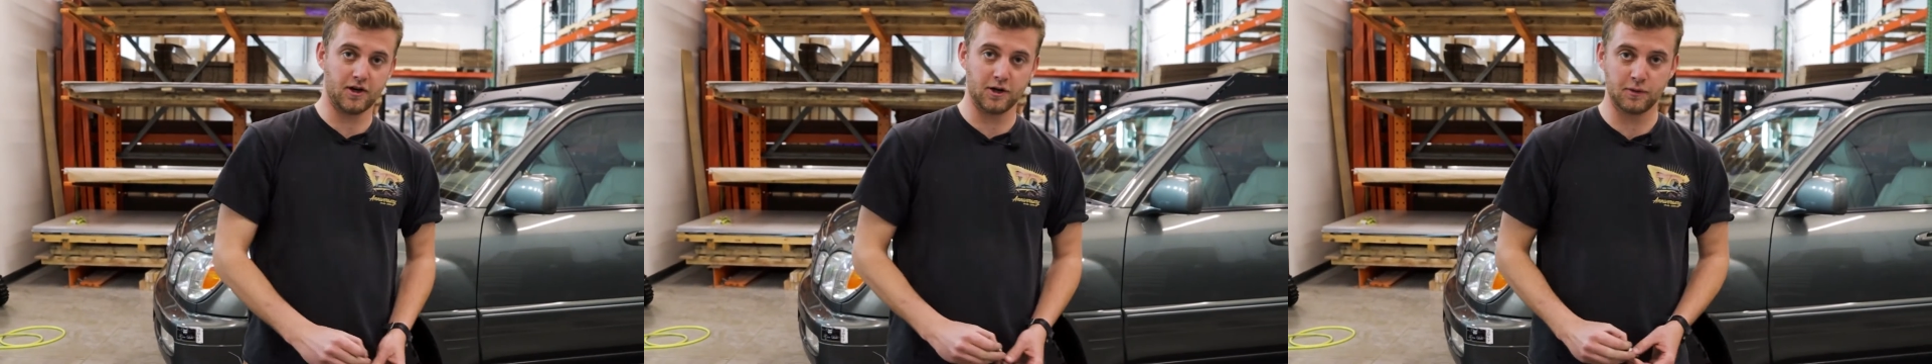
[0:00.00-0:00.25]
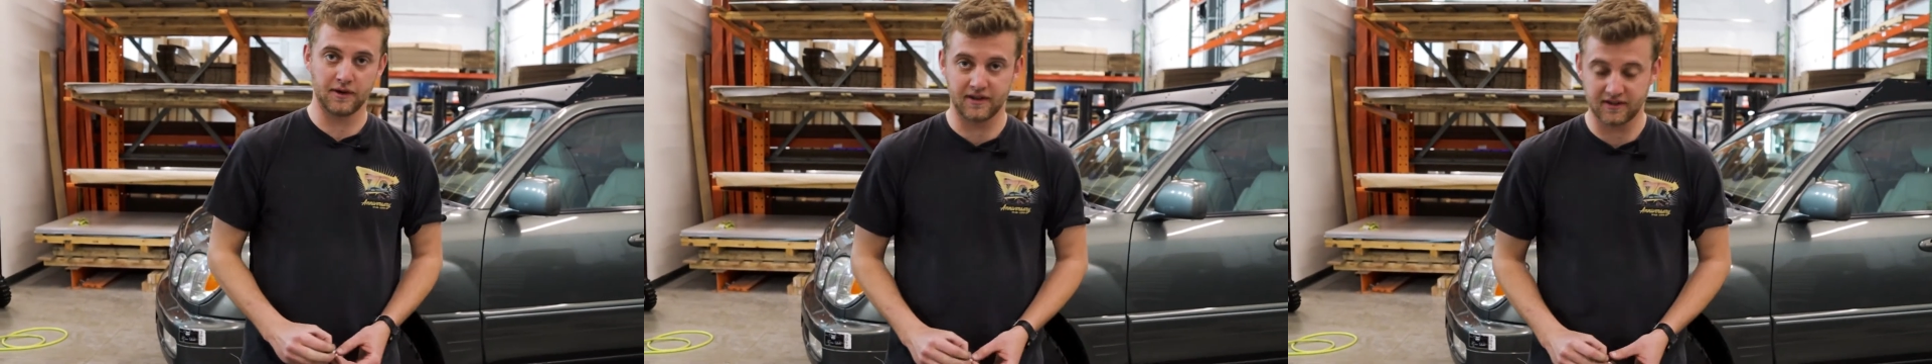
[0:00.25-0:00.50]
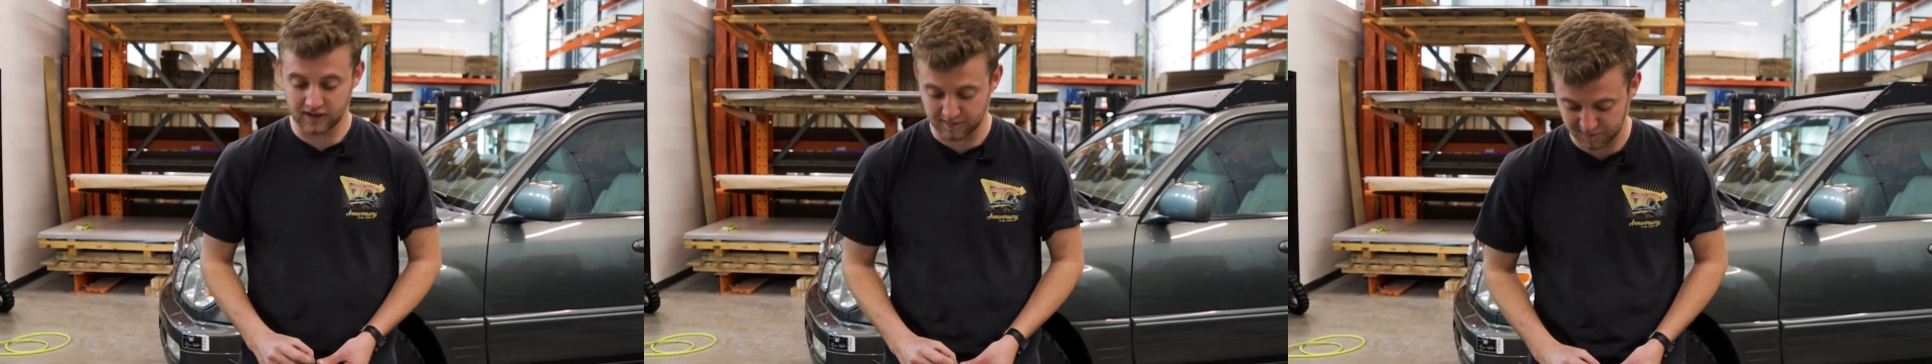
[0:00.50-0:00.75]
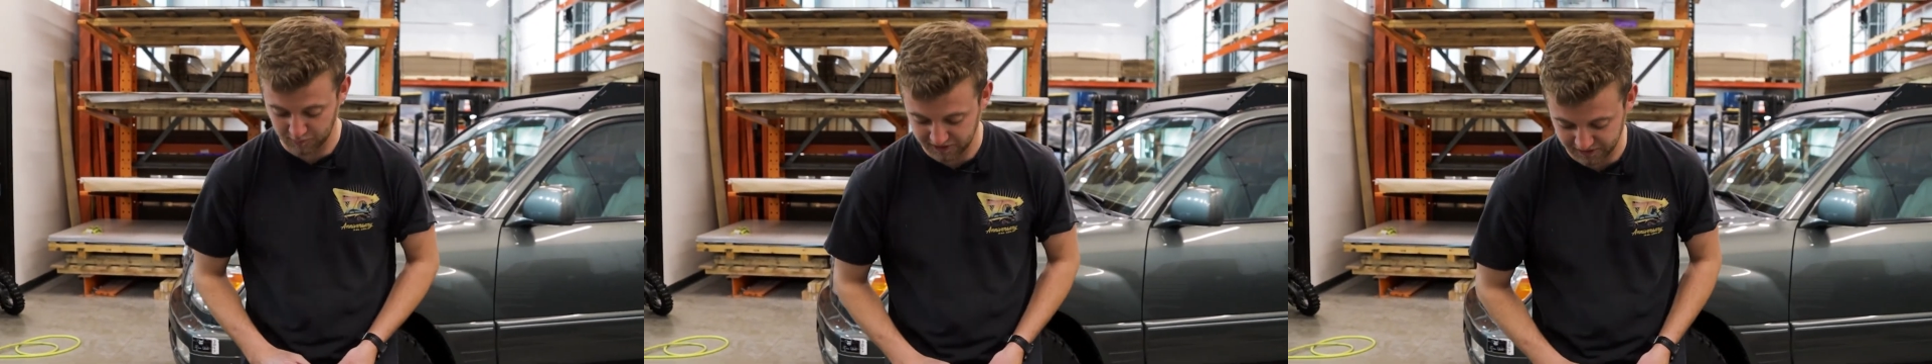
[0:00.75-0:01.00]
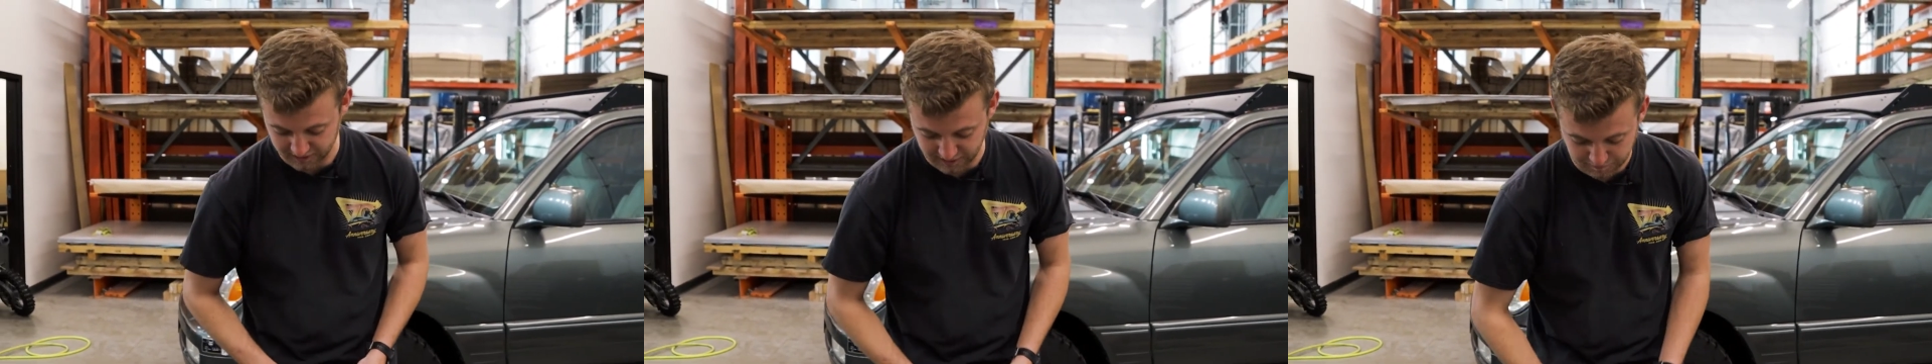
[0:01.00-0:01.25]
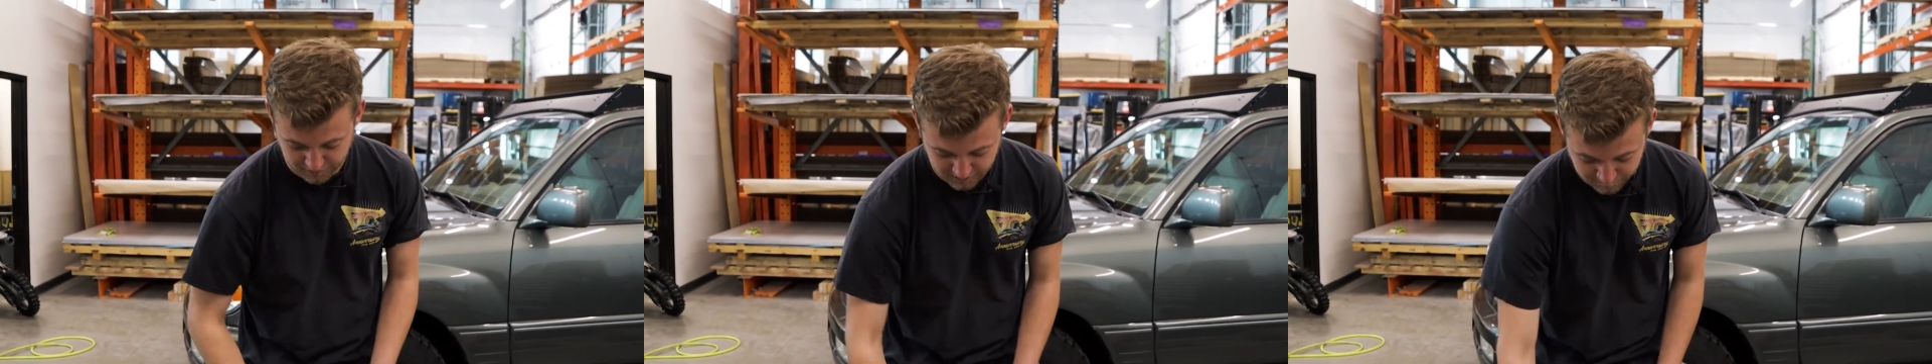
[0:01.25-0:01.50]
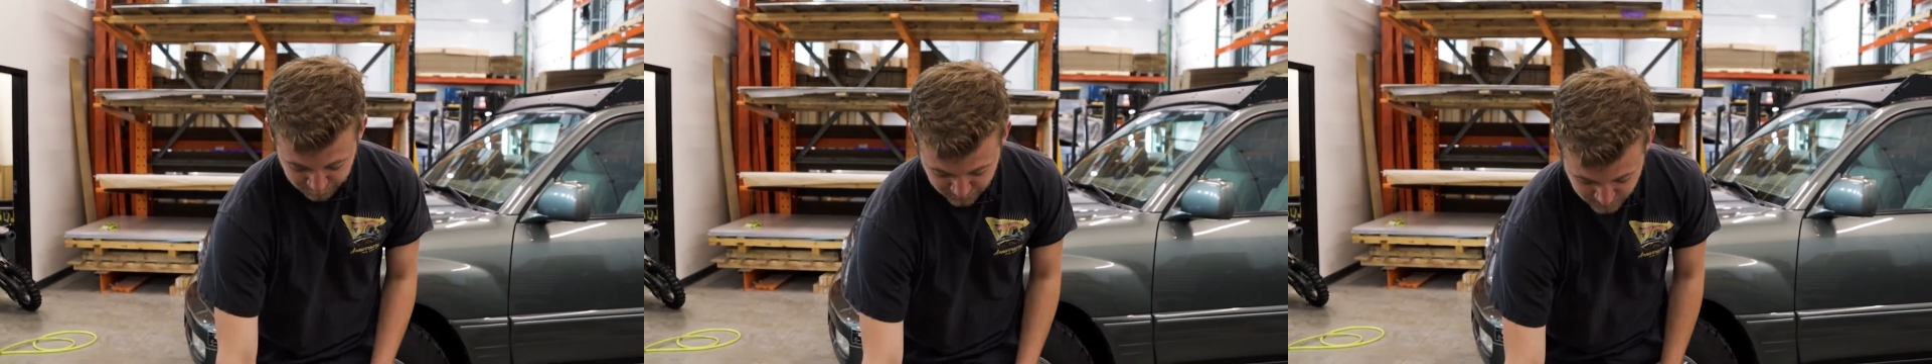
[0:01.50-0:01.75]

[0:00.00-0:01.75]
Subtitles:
hardware that comes with the light bar.